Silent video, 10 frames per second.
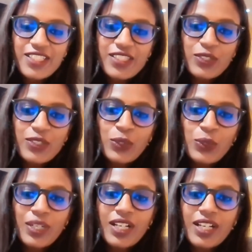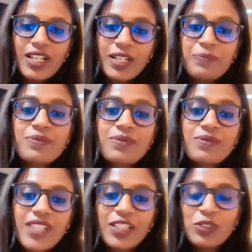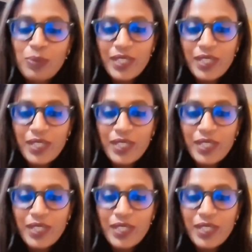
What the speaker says: So Atul,